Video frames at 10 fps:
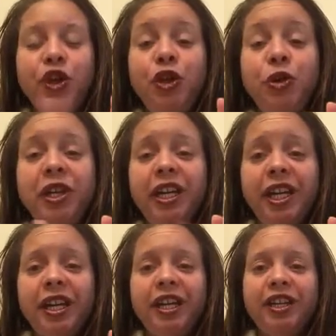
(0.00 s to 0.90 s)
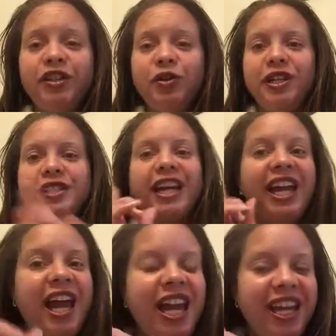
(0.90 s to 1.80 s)
you can get it. It's on the
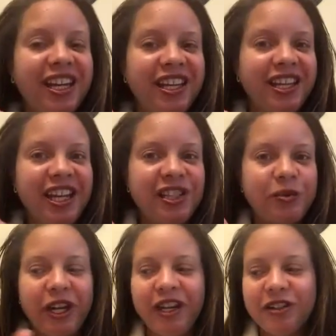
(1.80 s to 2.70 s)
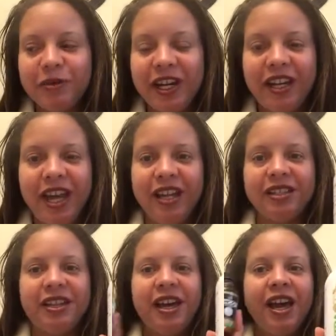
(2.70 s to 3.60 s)
site. And guess what? Here's what I
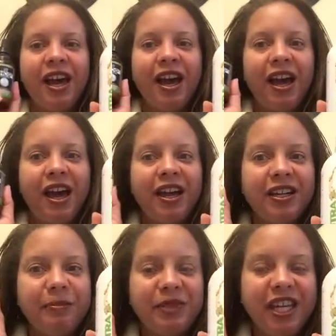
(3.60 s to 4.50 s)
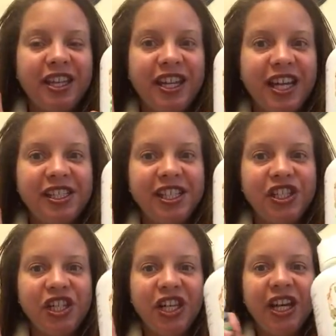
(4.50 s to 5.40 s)
liked. I'm taking the
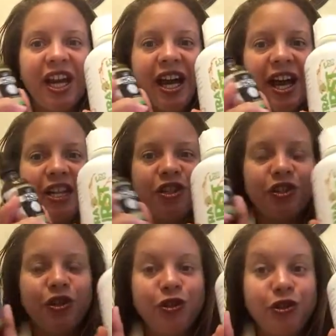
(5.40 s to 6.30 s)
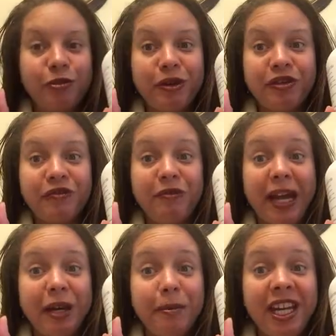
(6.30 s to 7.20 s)
HCG. I took the NutriBurst
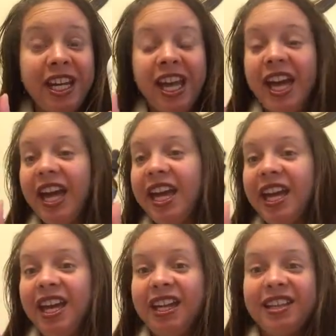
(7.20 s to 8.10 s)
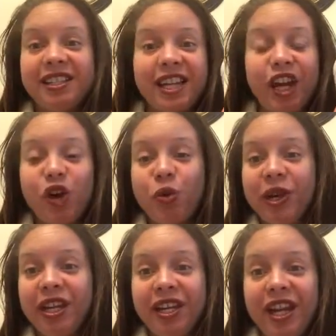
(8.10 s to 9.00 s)
vitamin and the scale
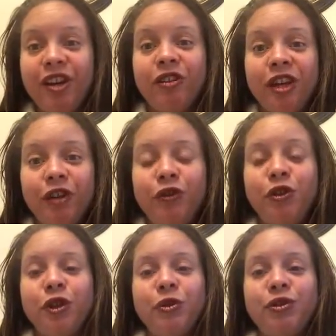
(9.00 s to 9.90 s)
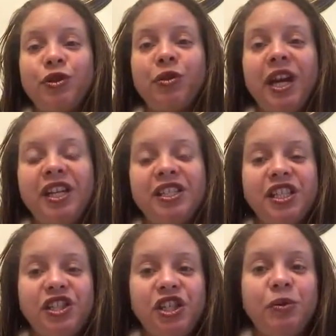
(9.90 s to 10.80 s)
went down. If you go to
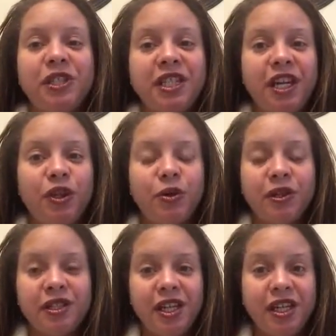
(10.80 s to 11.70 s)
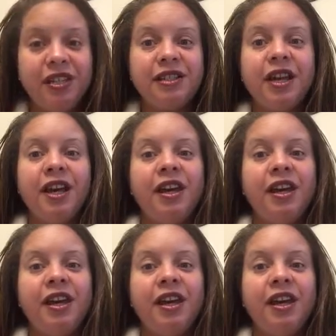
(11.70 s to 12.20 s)
HCG with Tanya Ortiz,